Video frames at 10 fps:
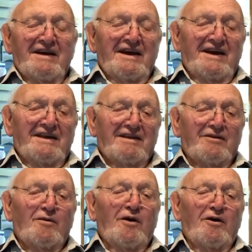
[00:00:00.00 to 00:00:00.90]
And
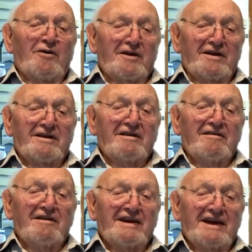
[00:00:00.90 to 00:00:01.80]
so on until
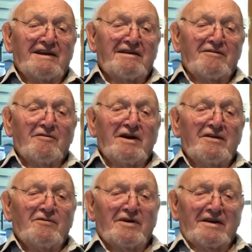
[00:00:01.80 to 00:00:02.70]
he guessed the
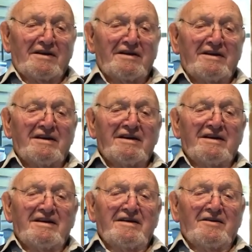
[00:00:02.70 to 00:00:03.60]
right one.
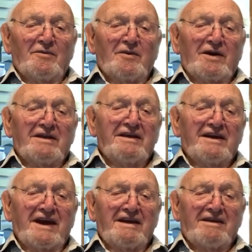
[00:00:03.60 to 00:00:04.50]
Once he
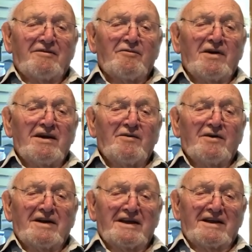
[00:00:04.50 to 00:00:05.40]
guessed the right
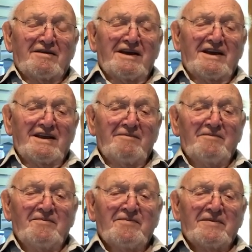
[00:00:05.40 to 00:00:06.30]
one that hit him,
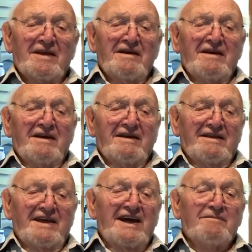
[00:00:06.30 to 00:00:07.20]

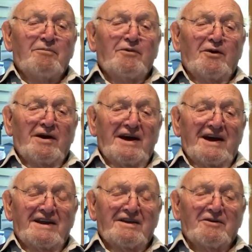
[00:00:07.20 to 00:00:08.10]
that boy
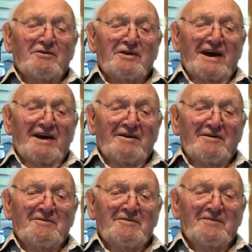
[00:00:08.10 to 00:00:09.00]
had to go
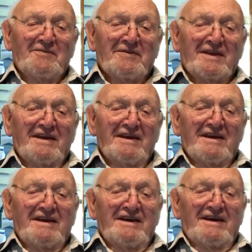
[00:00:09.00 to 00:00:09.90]
down.
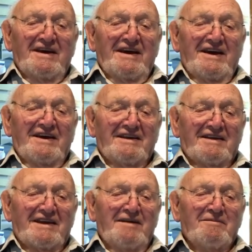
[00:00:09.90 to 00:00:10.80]
And the
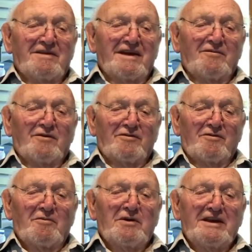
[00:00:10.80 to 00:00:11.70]
same thing was
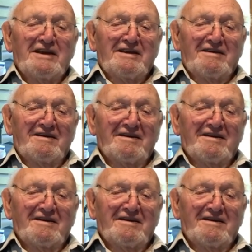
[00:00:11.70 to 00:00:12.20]
repeated.